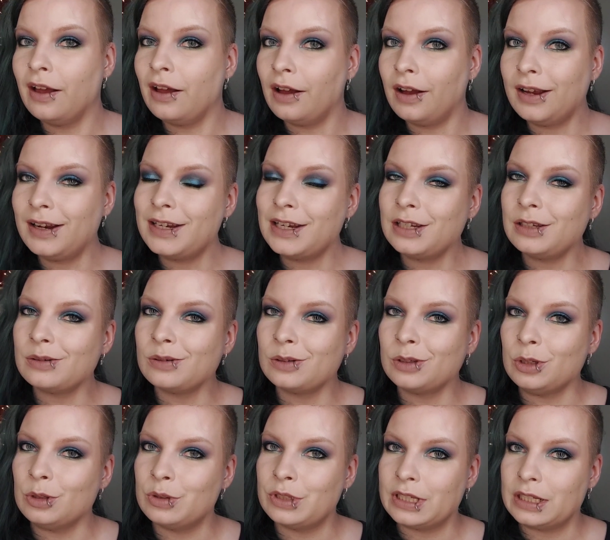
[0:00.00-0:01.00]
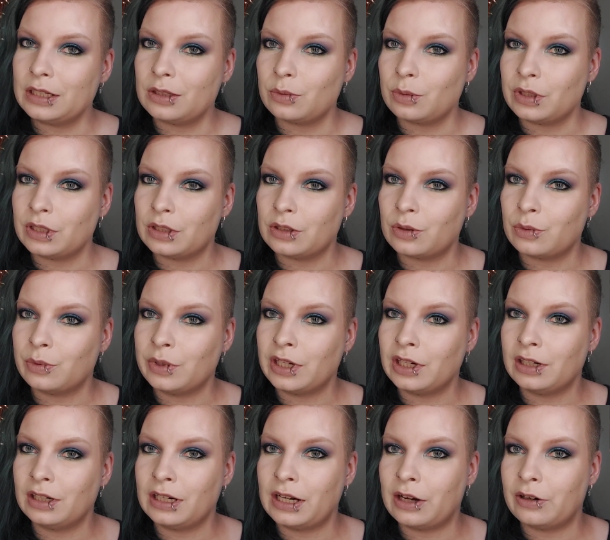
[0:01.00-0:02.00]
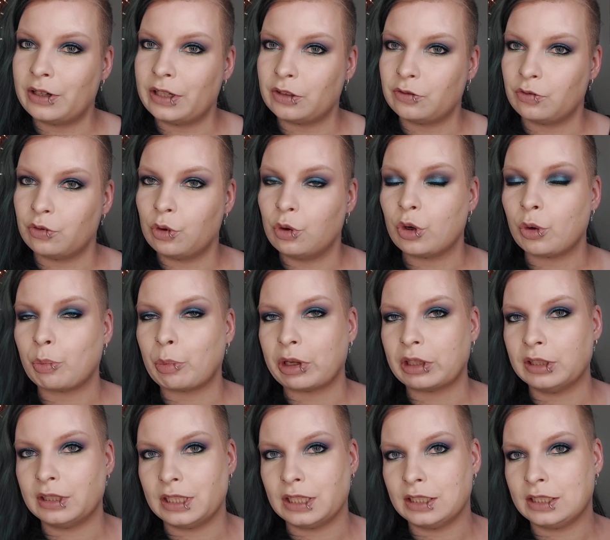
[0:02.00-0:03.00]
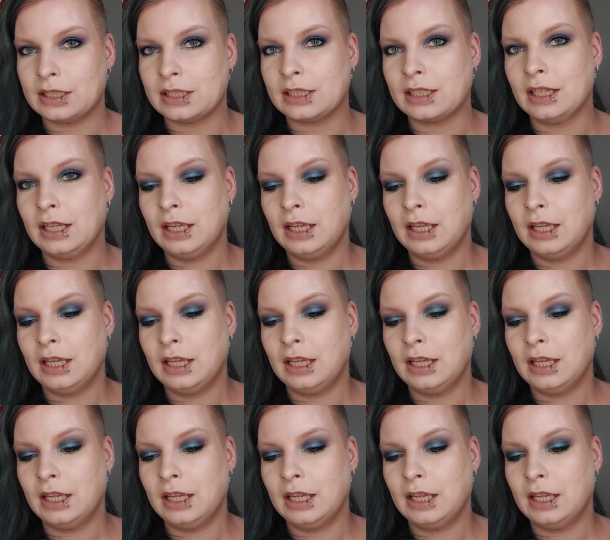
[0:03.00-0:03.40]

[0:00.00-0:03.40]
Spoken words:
I did not use this one, so we are now at 4. But this,